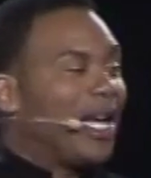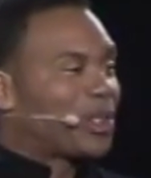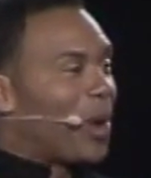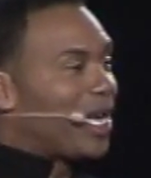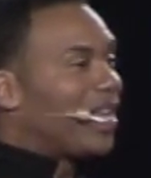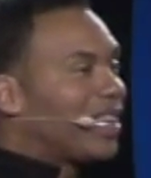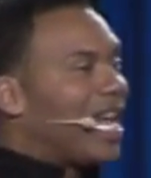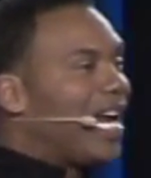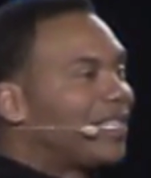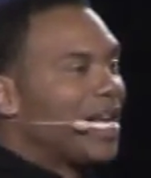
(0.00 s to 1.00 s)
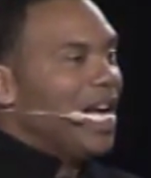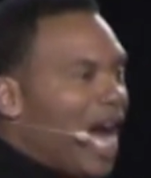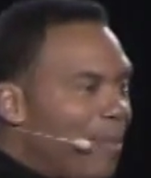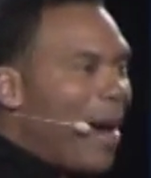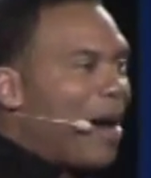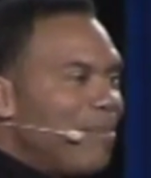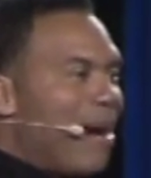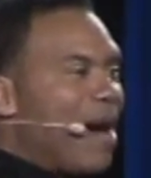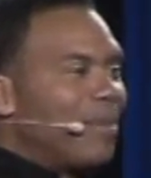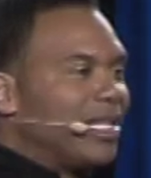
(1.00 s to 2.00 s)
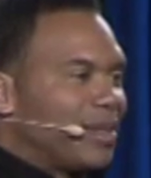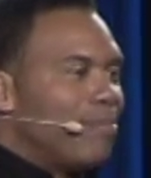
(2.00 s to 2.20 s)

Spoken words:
It's one of the things about mamas.